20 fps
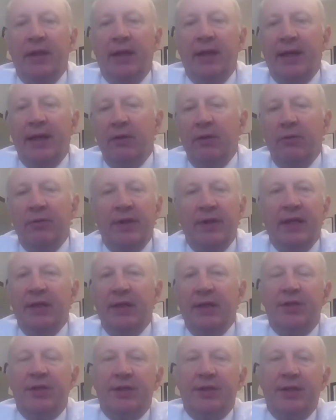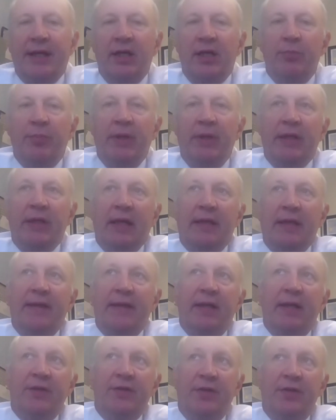don't think it's a second peak. I
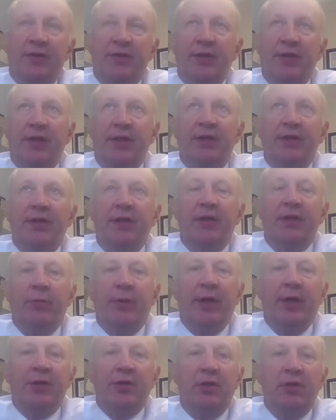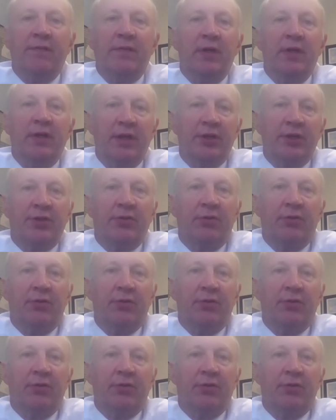think it's just a continuation of the initial